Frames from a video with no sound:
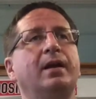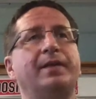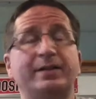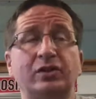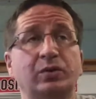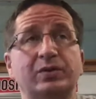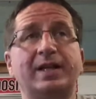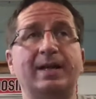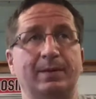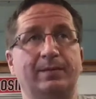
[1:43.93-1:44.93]
That's a true
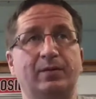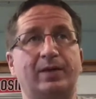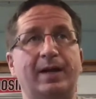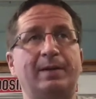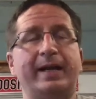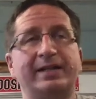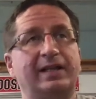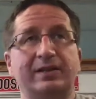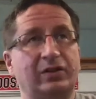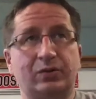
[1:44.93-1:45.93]
statement, okay? I'm not asking
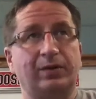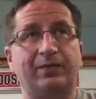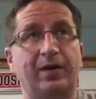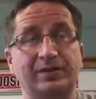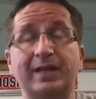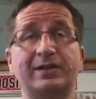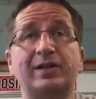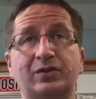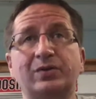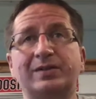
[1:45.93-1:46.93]
is it true or false. That is a
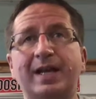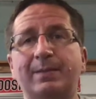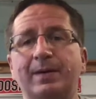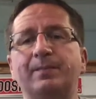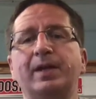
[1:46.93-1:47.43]
true statement.